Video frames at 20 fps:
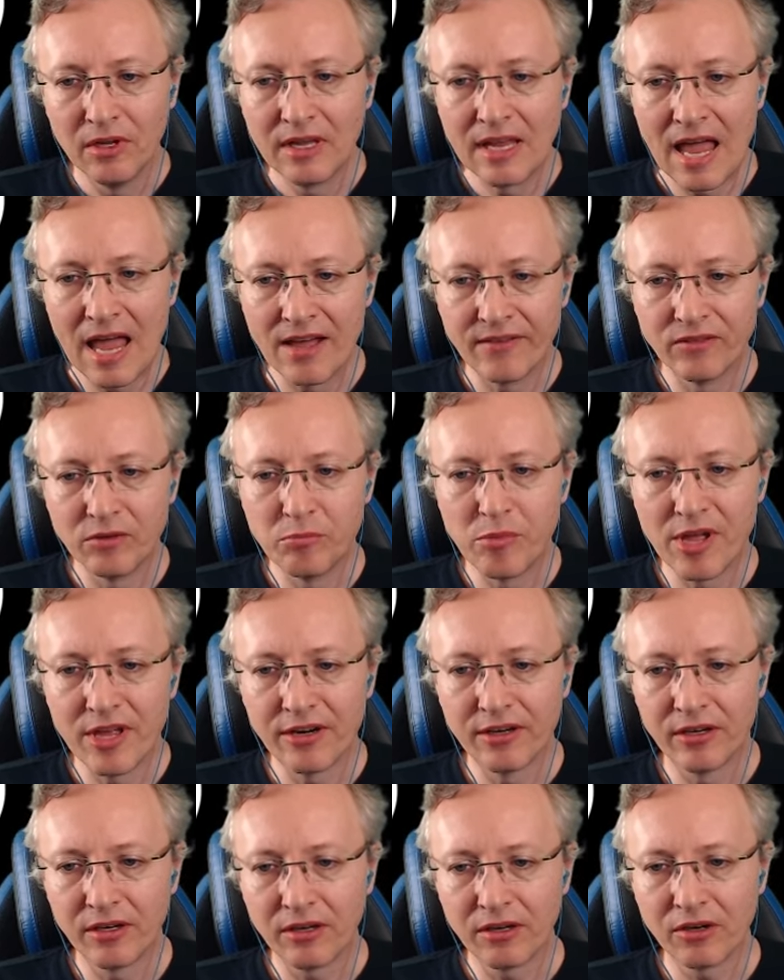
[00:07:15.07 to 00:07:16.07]
have a
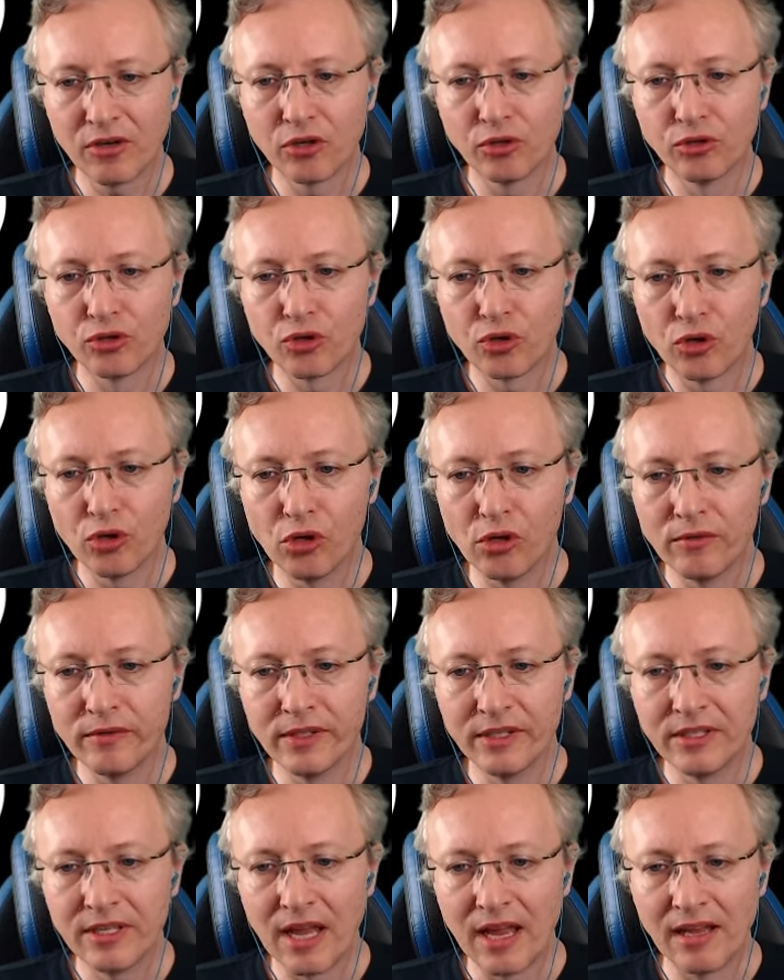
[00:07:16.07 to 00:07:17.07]
better control of
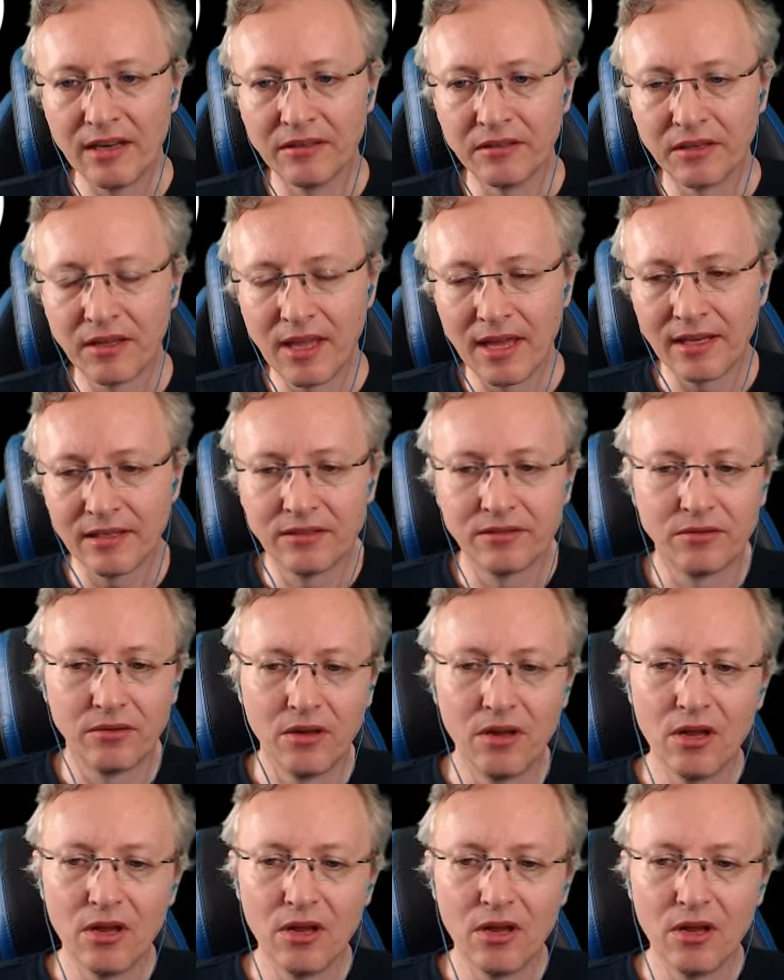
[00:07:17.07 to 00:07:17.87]
it and get